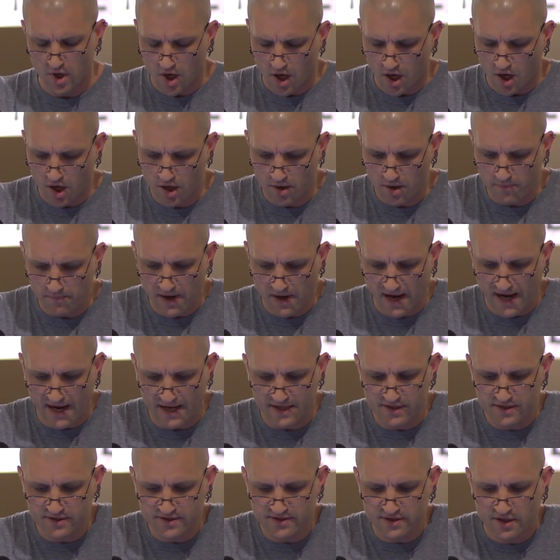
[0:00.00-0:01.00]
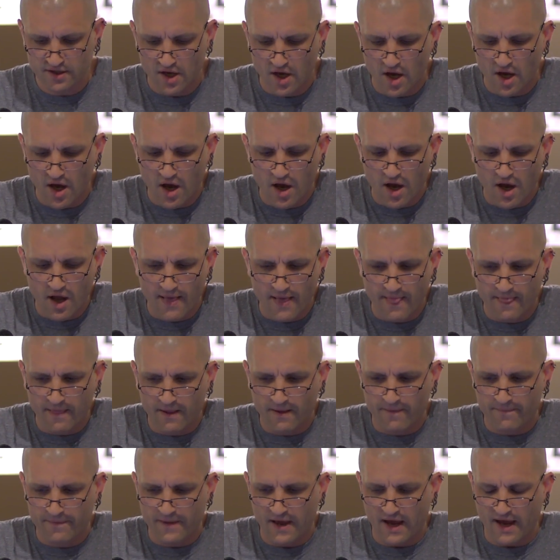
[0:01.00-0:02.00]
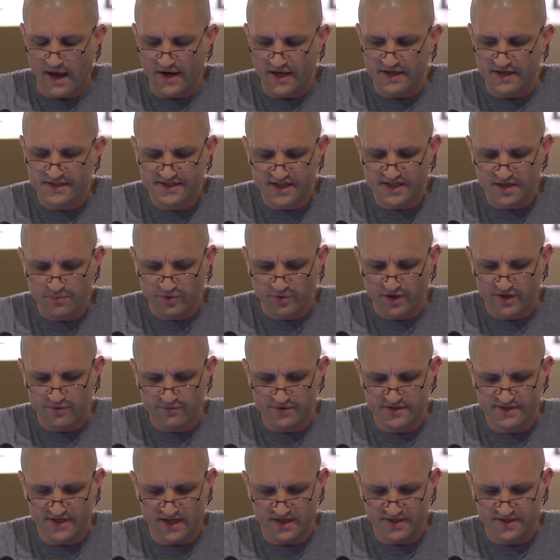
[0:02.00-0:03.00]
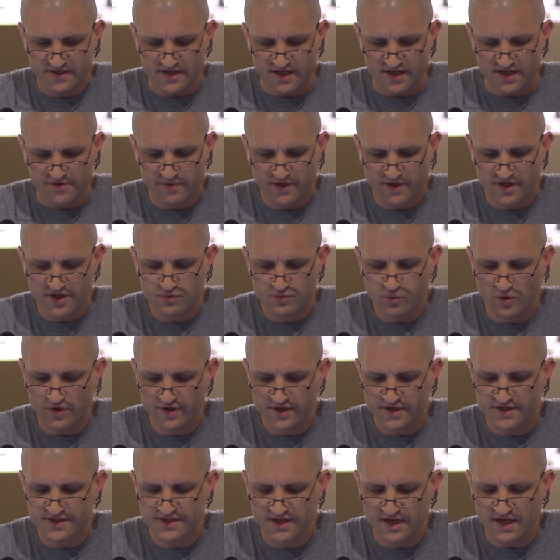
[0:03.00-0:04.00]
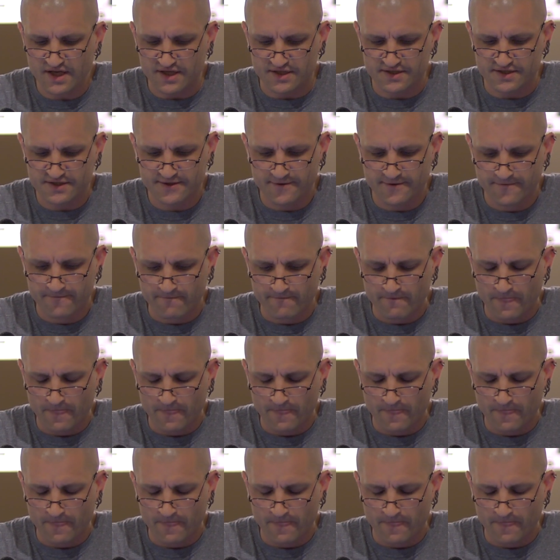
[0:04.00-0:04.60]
And I deeply resent it, because what this is